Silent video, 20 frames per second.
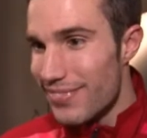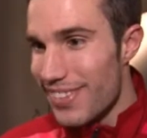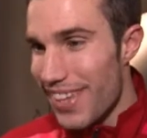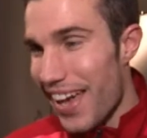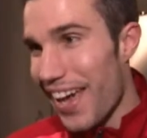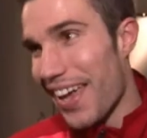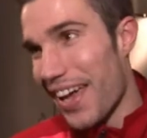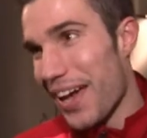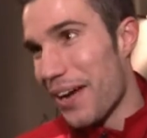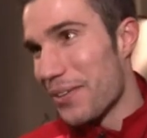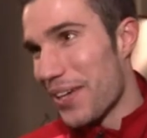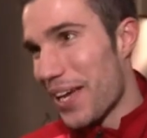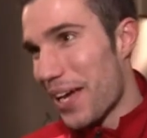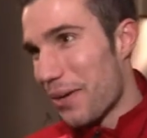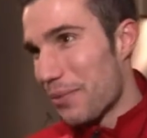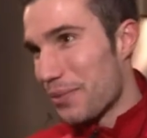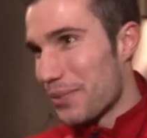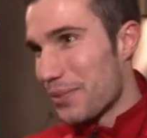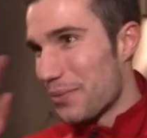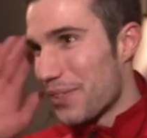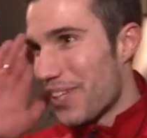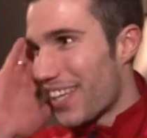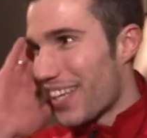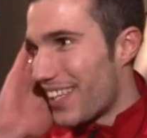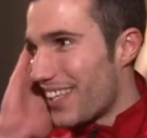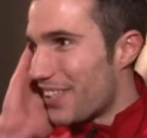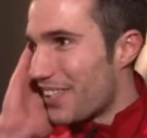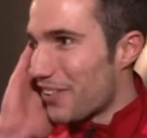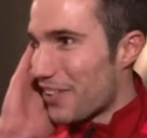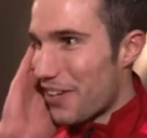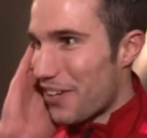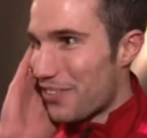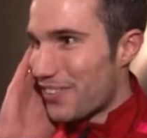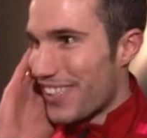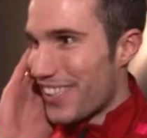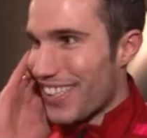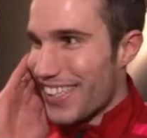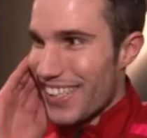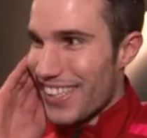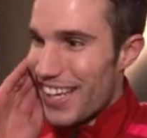Yeah. We had a little
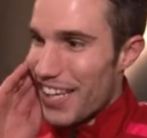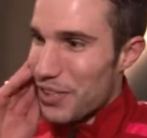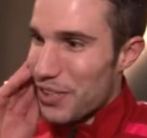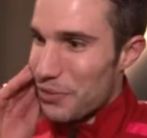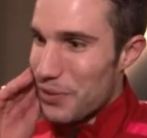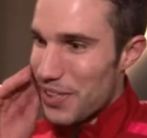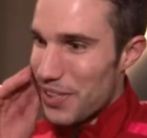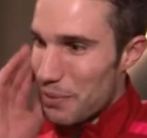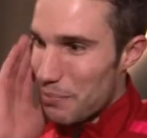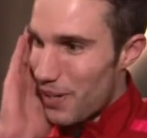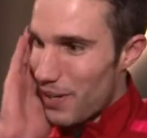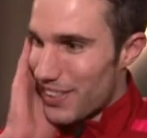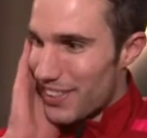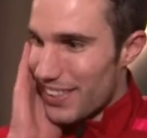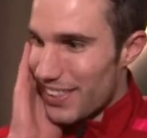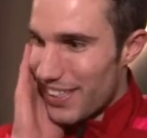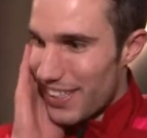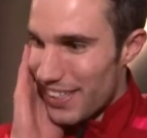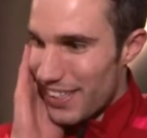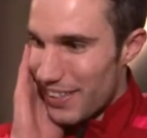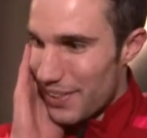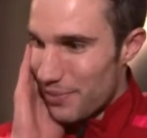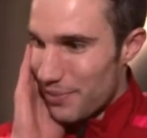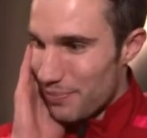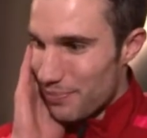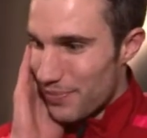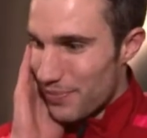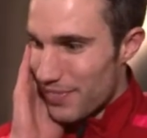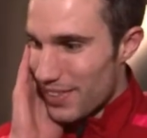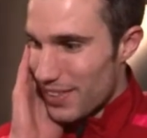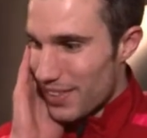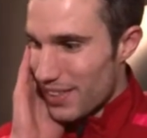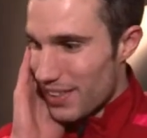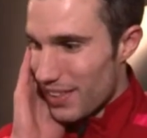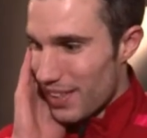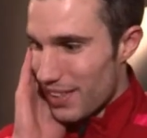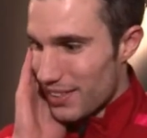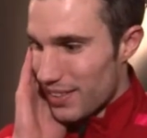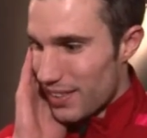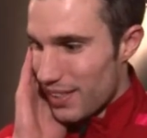conversation last week about
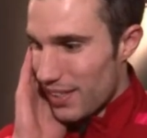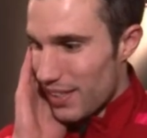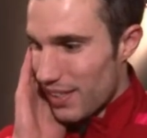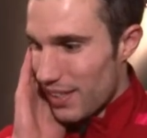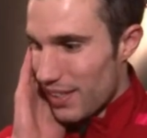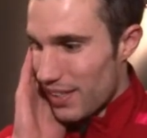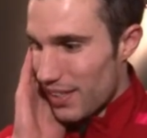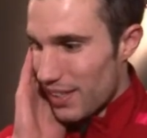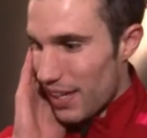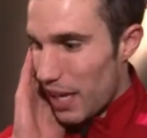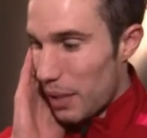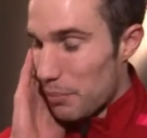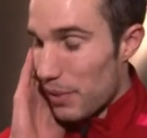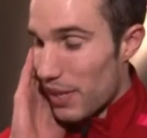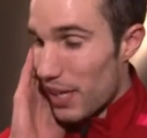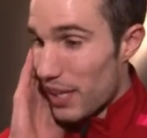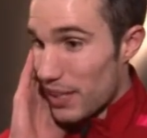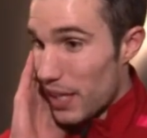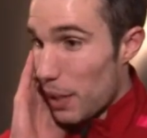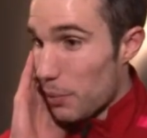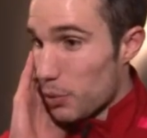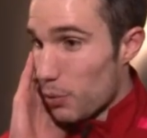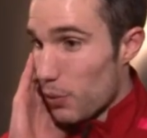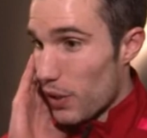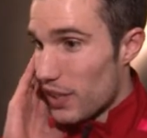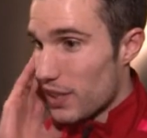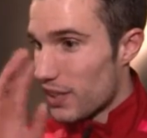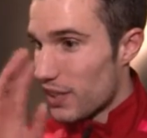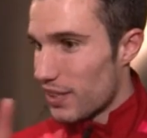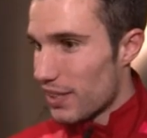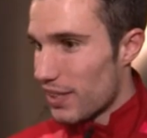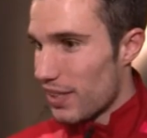the game against Ipswich,